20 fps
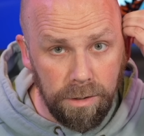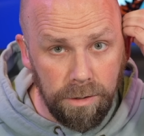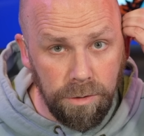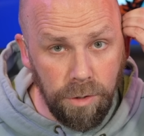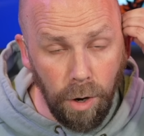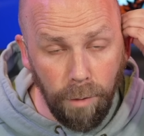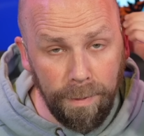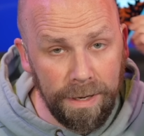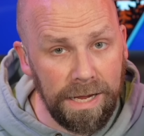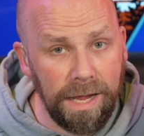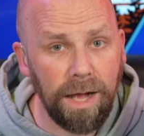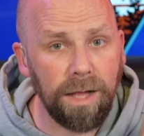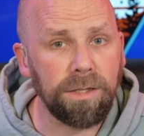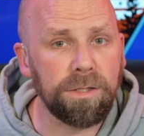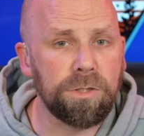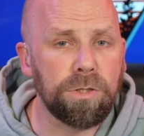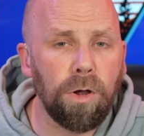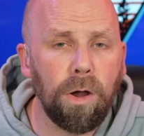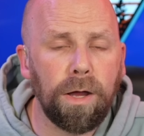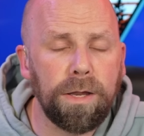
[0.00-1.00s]
Nobody else
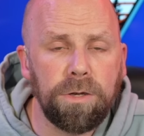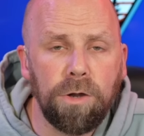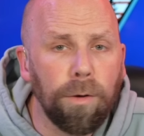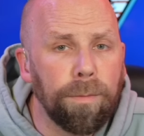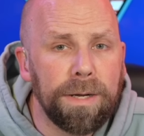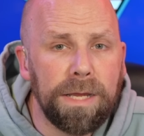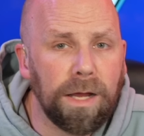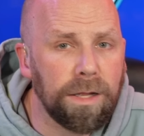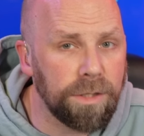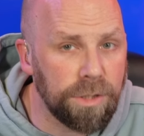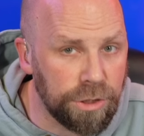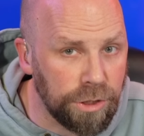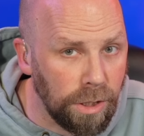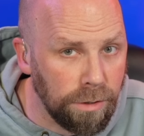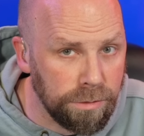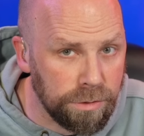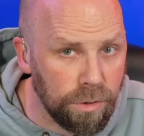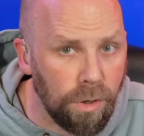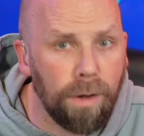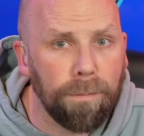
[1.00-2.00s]
saw it. Nobody on the show
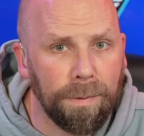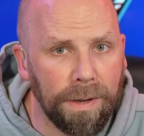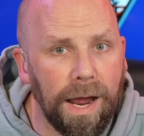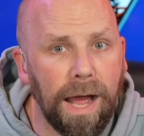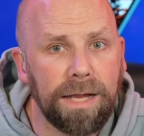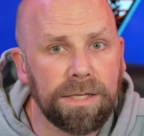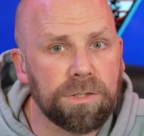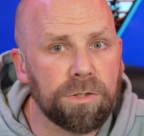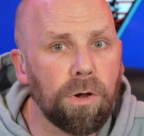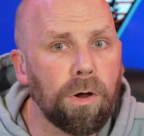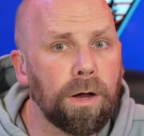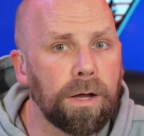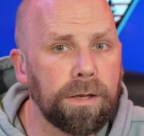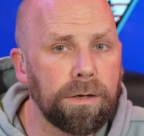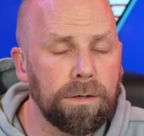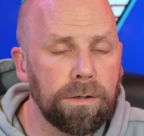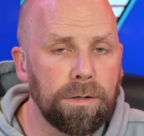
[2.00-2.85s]
saw it, but I saw it.